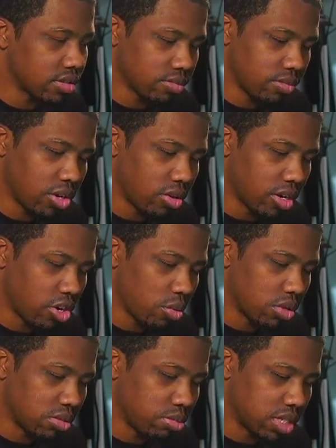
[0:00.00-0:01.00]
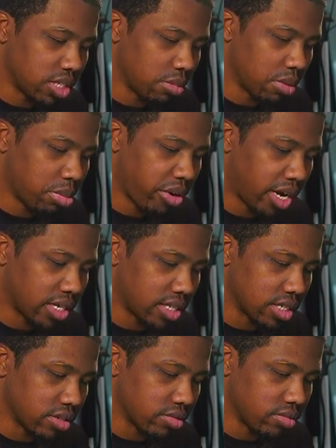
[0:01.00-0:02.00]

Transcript: we're gonna always still be practicing though.